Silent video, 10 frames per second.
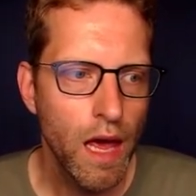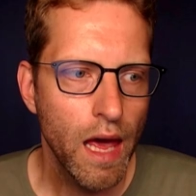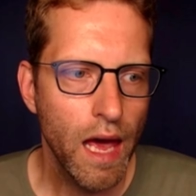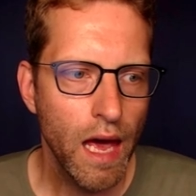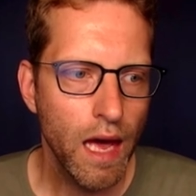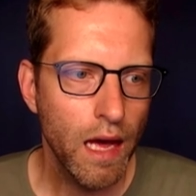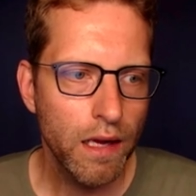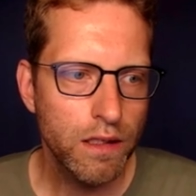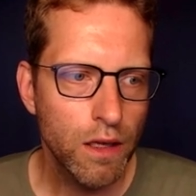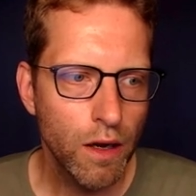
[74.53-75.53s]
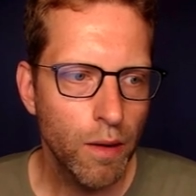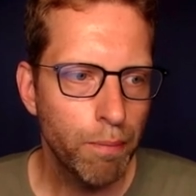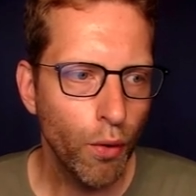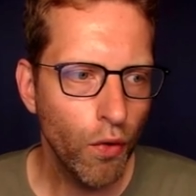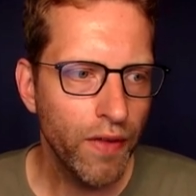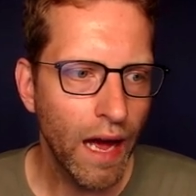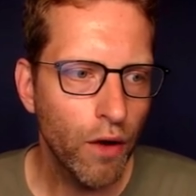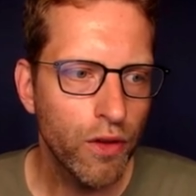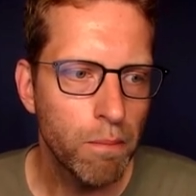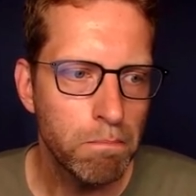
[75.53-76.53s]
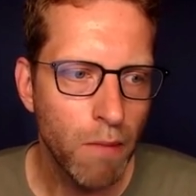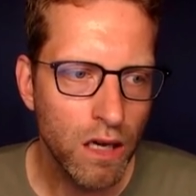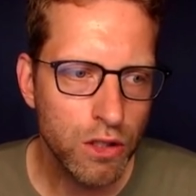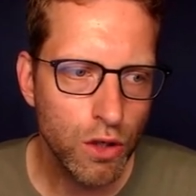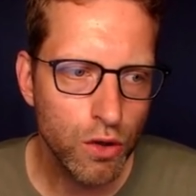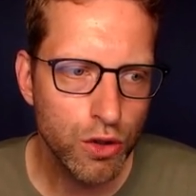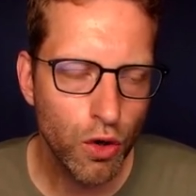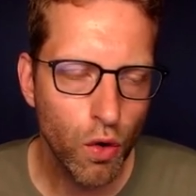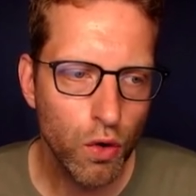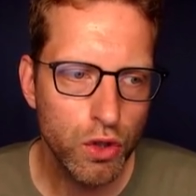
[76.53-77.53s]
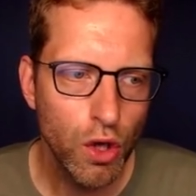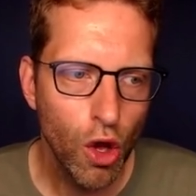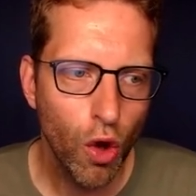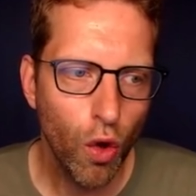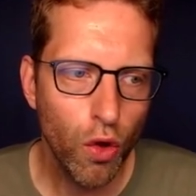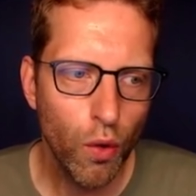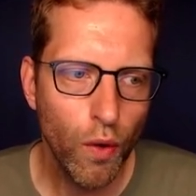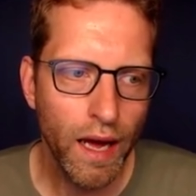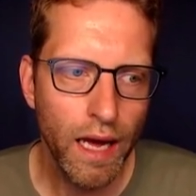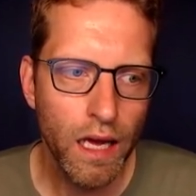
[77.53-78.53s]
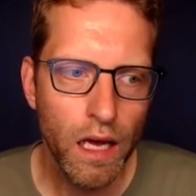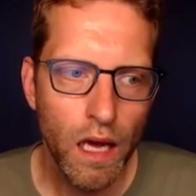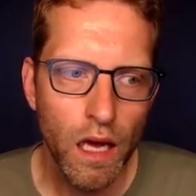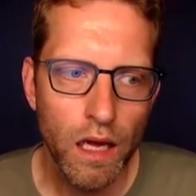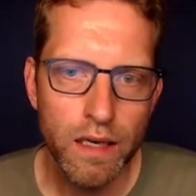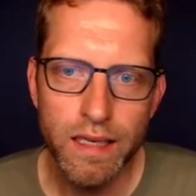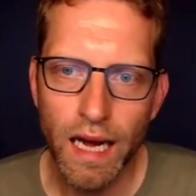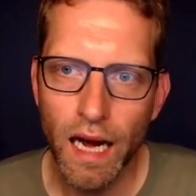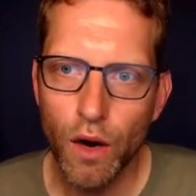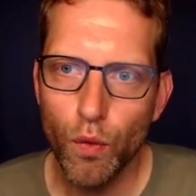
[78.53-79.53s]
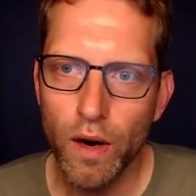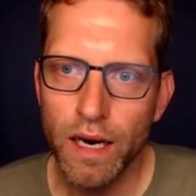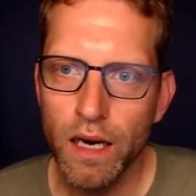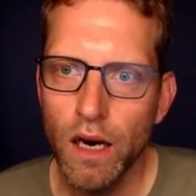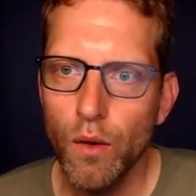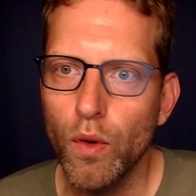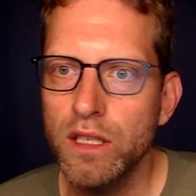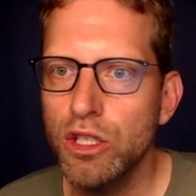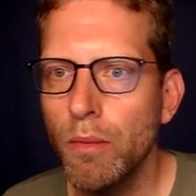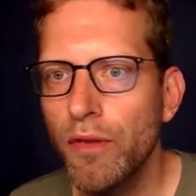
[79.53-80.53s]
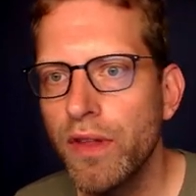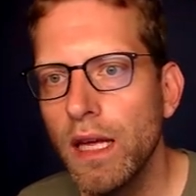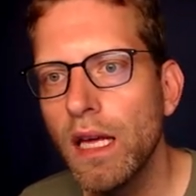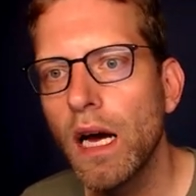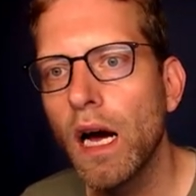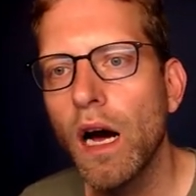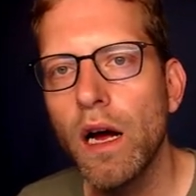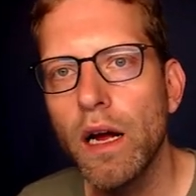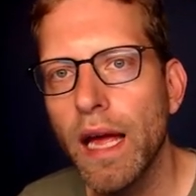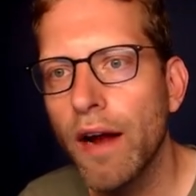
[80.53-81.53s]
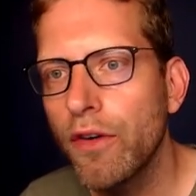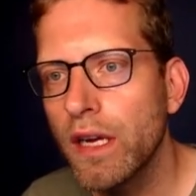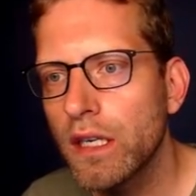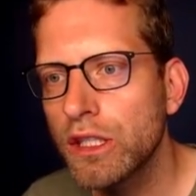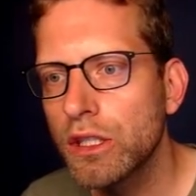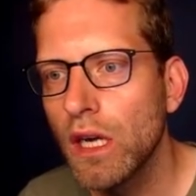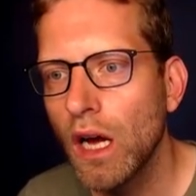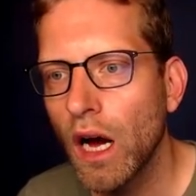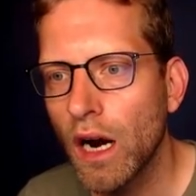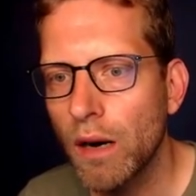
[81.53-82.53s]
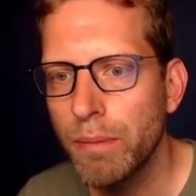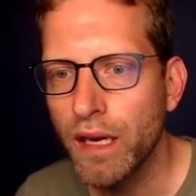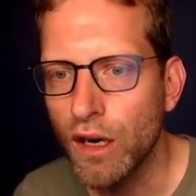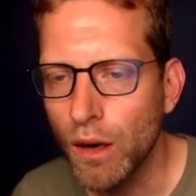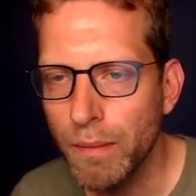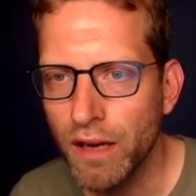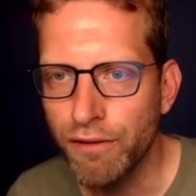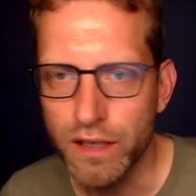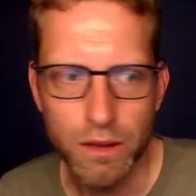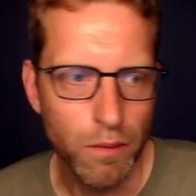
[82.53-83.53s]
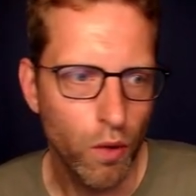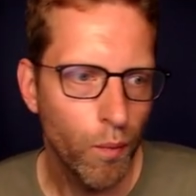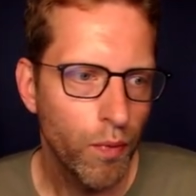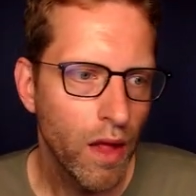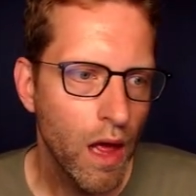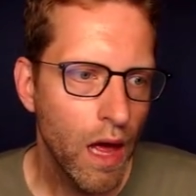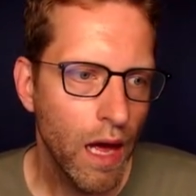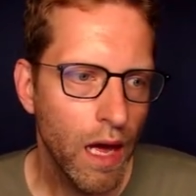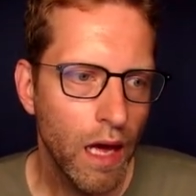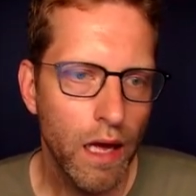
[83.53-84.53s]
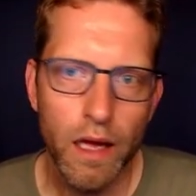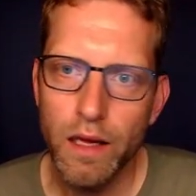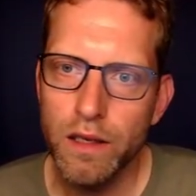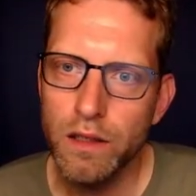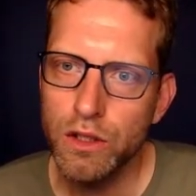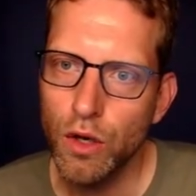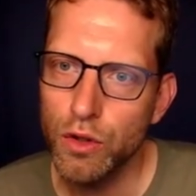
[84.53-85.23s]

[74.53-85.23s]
and uh, pull down the master controls all the way down where, where some of the uh, areas are becoming visible and so